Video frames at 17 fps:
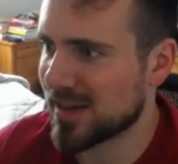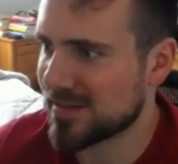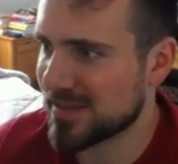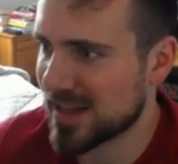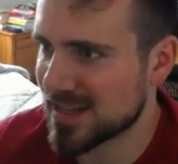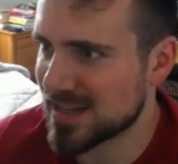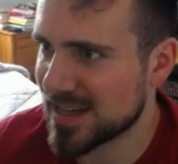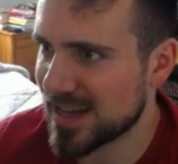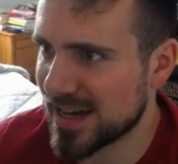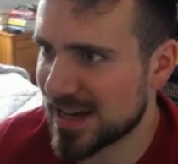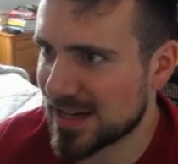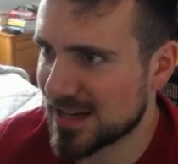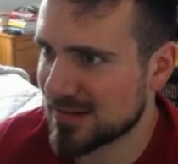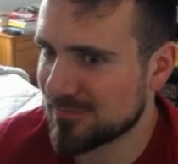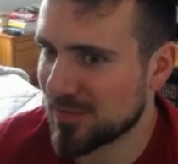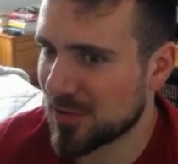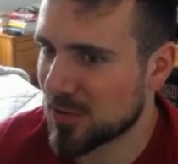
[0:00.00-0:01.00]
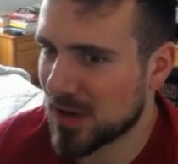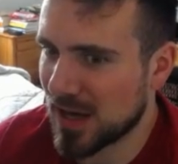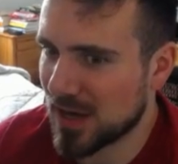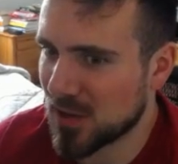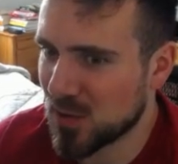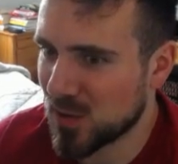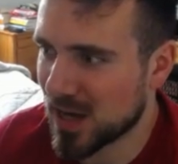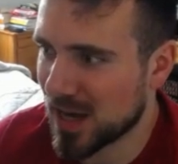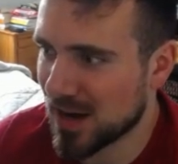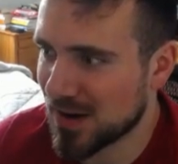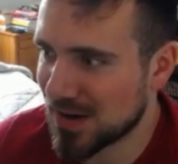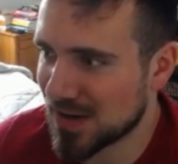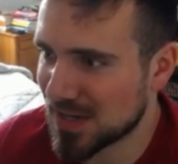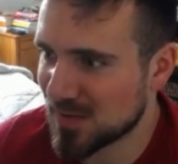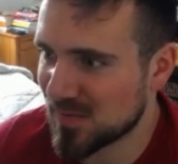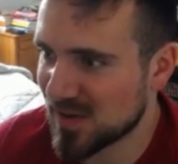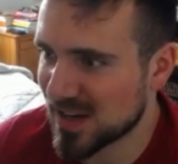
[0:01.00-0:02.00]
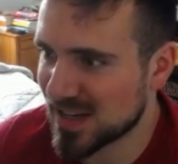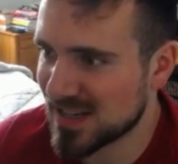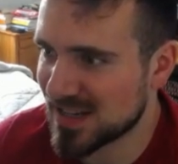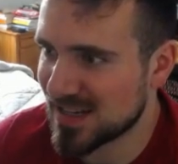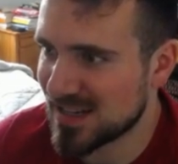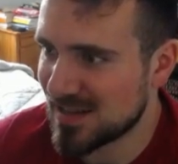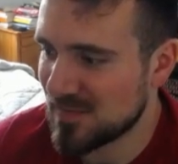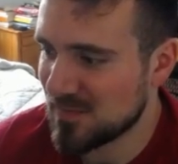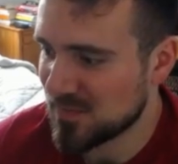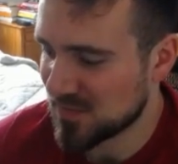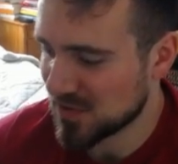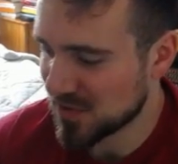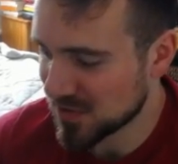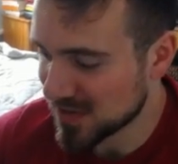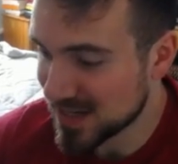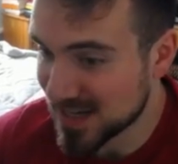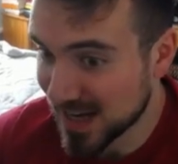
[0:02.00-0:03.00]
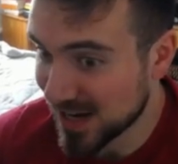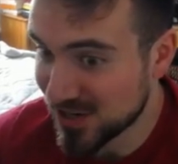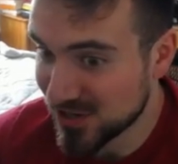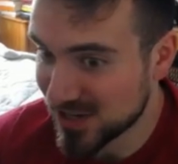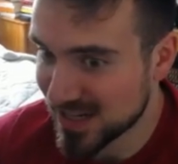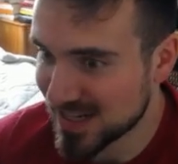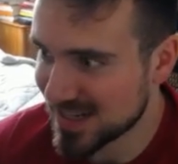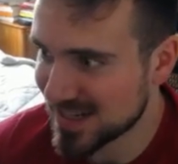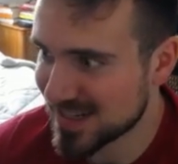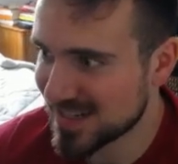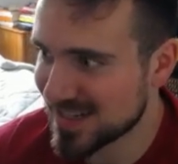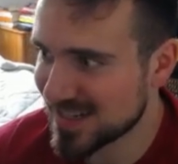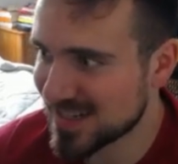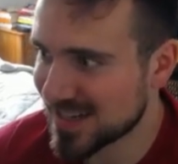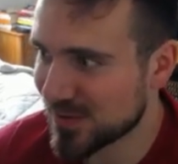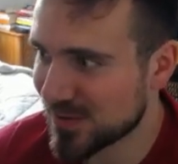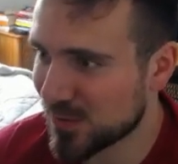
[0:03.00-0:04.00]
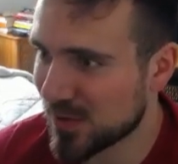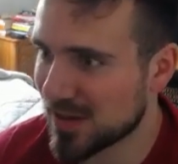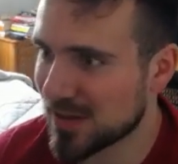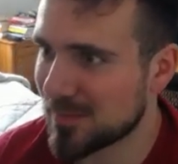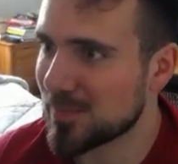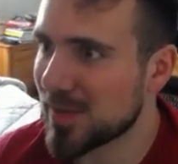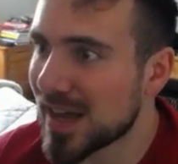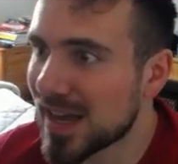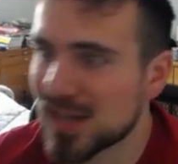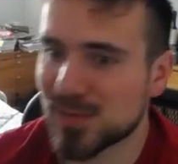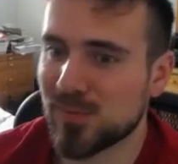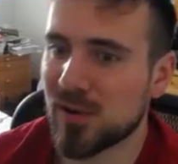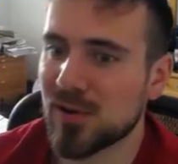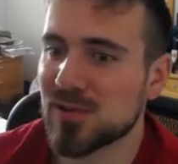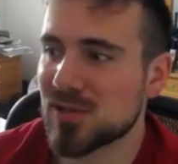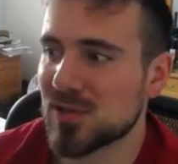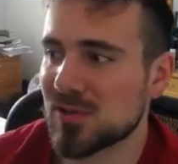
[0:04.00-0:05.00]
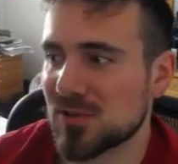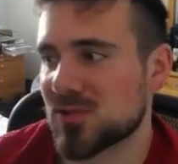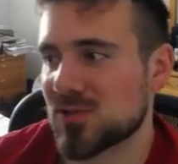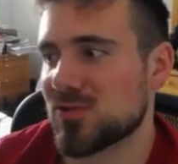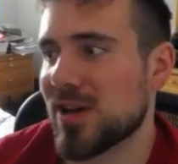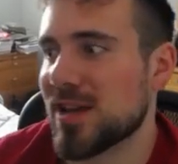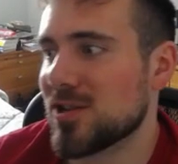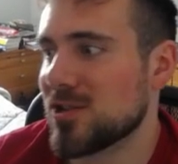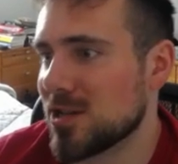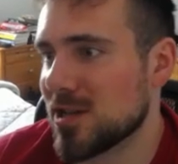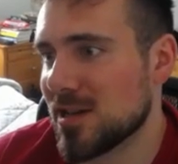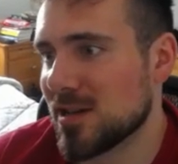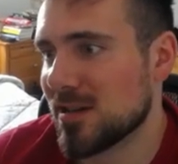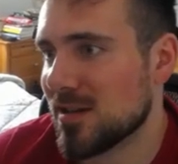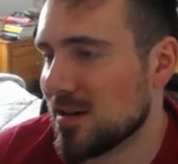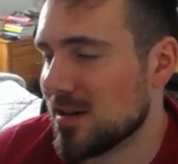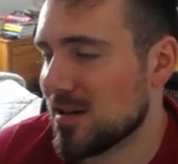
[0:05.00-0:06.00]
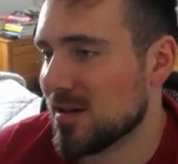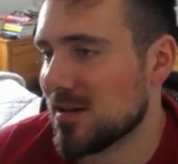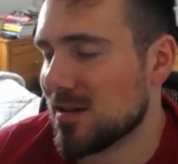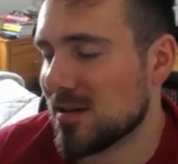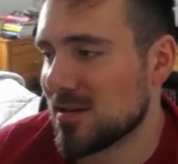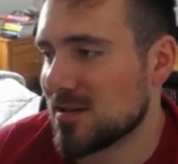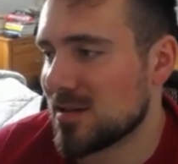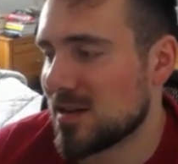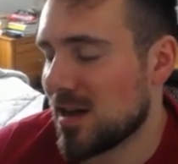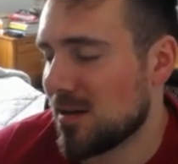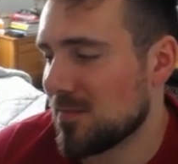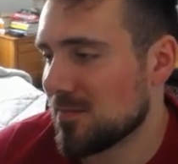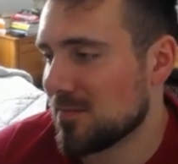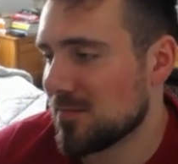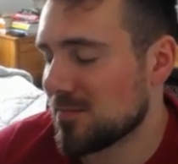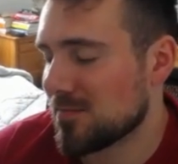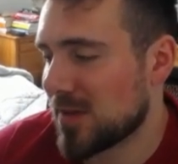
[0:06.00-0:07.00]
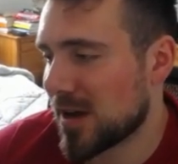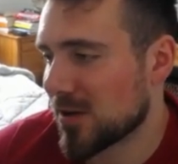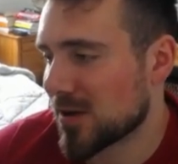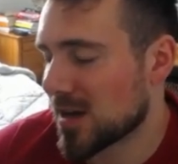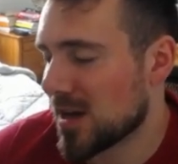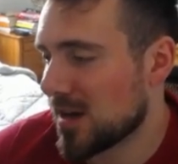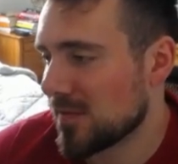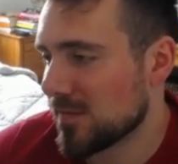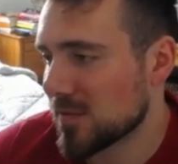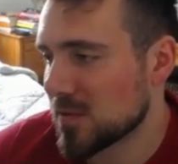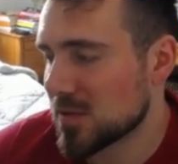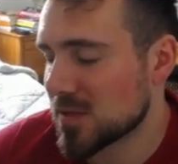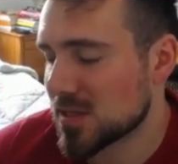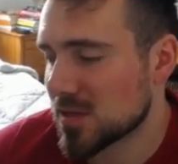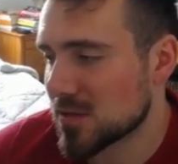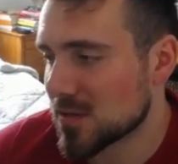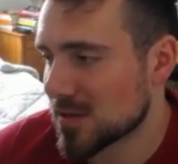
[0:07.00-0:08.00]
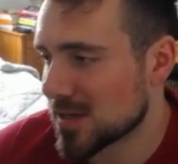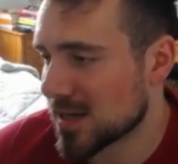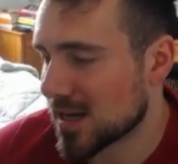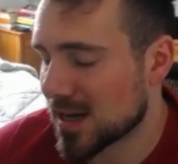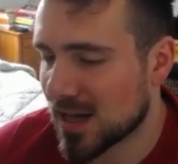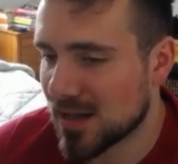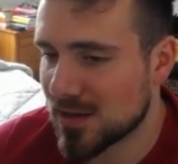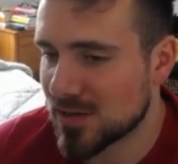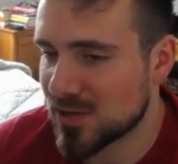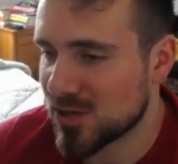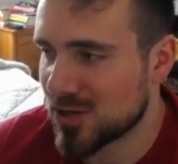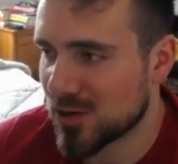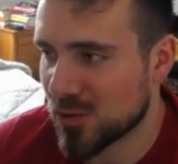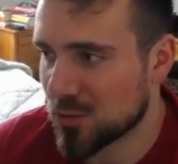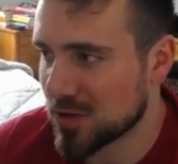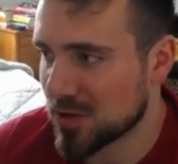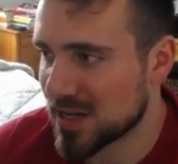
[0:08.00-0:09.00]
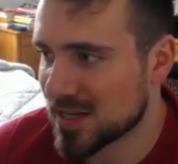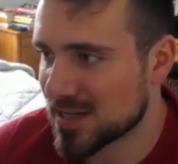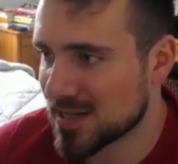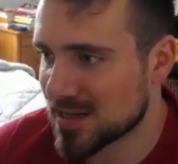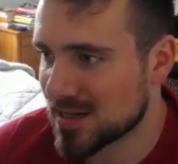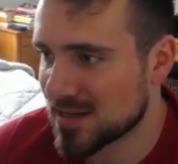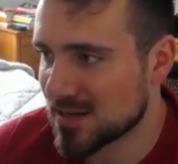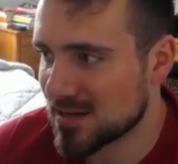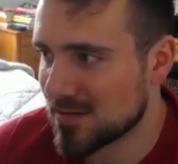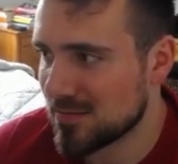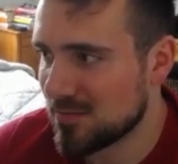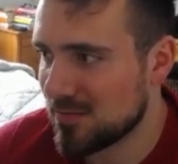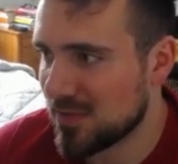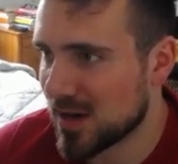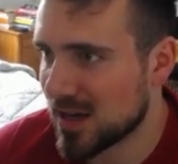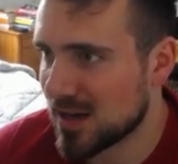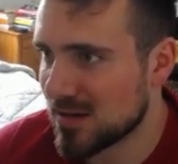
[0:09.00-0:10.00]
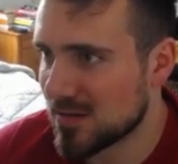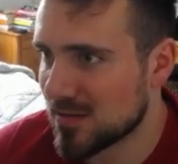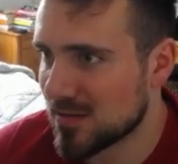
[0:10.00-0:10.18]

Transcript: that's like, okay, who cares? But your session is like one of the biggest parts of your strategy, not by your confluences or psychology or risk, but